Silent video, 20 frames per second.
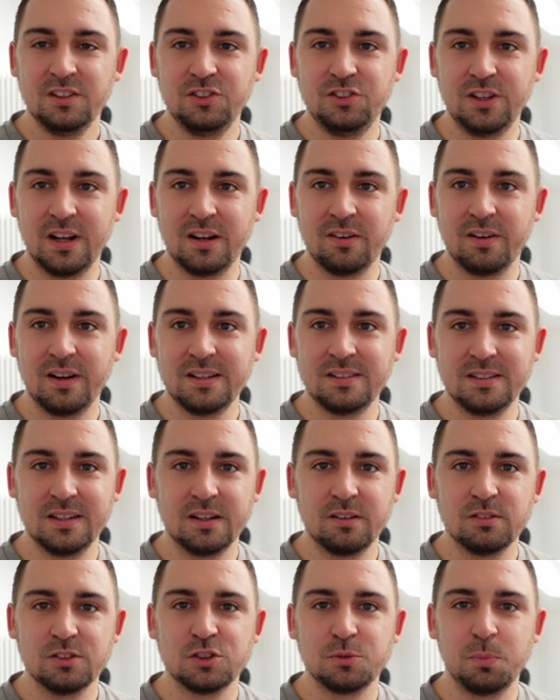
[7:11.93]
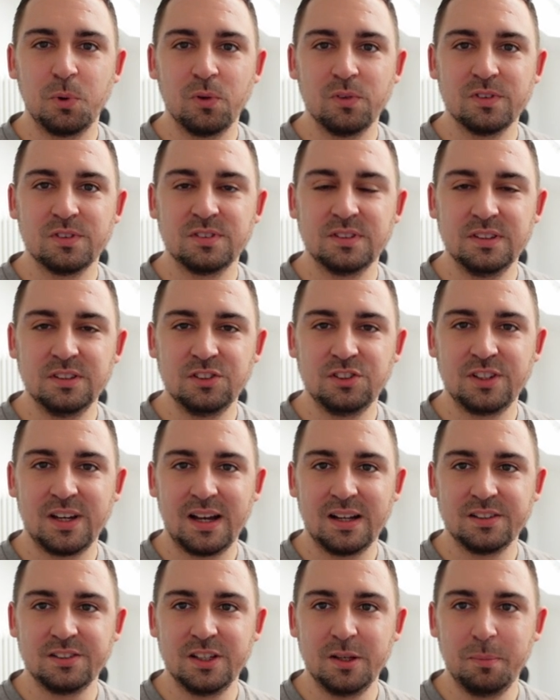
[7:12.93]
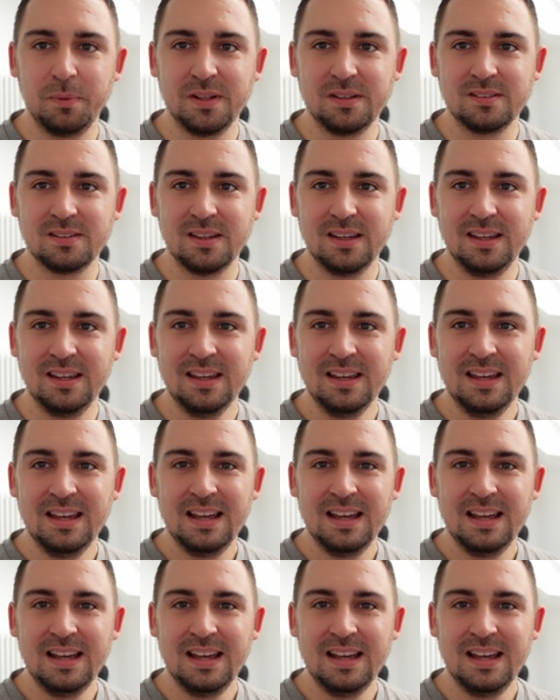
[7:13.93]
generating a response in ChatGPT,